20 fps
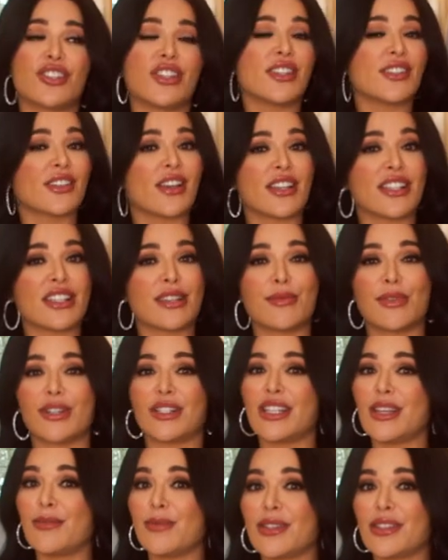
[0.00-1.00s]
She's awesome, her
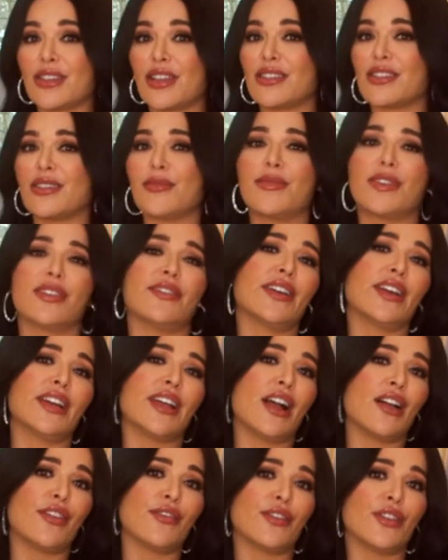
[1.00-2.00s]
team is awesome, they're very
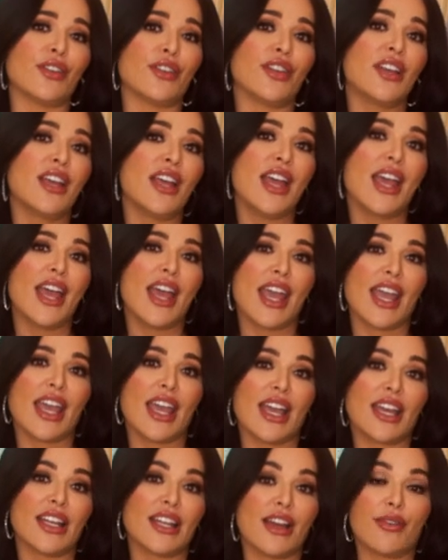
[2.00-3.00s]
helpful,
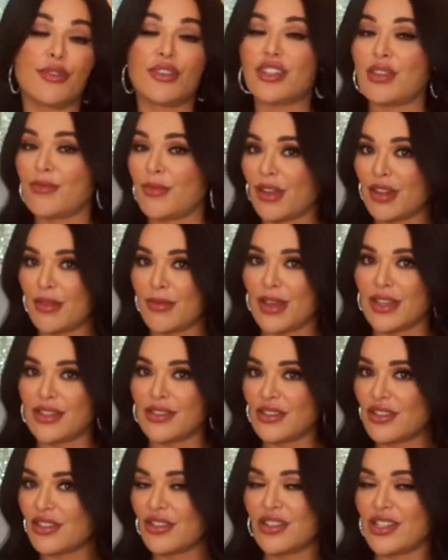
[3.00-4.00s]
and I wish them all the best.